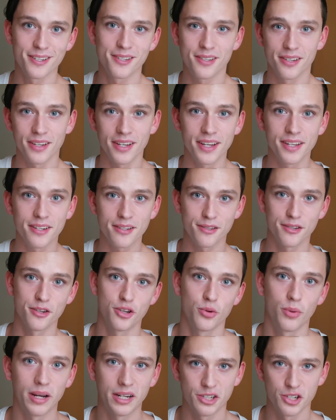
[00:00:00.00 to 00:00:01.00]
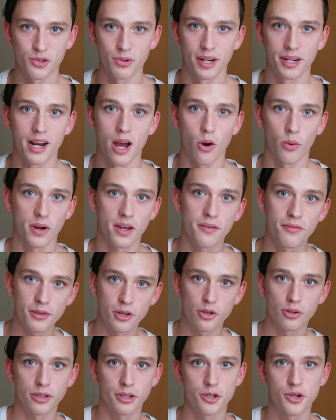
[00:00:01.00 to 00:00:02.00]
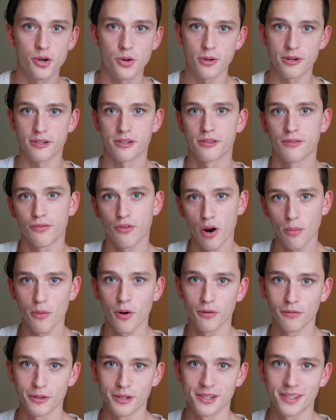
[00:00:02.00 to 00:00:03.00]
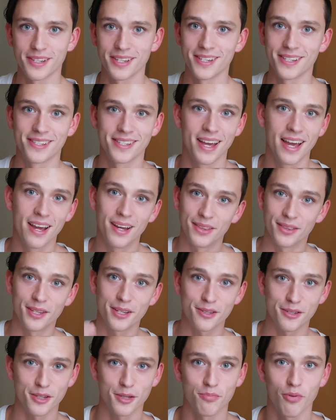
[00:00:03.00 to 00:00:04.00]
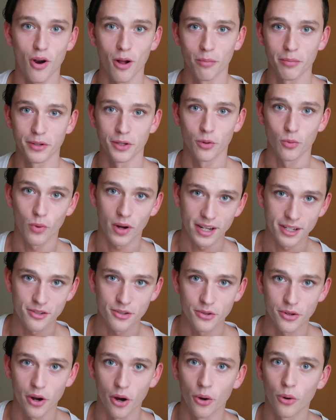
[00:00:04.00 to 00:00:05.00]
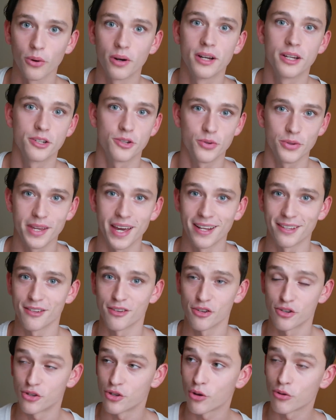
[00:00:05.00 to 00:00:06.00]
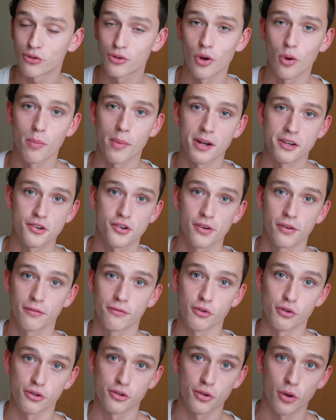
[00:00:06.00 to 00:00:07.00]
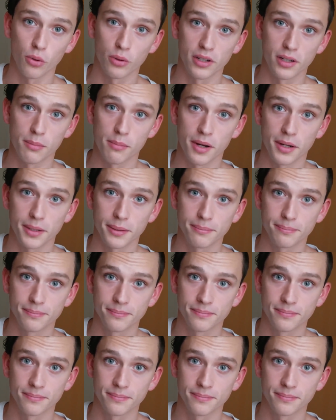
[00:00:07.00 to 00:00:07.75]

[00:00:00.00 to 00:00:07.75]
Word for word: is in a situation right now, if you're a tourist from overseas, this is probably the way to go to get so much for so little money.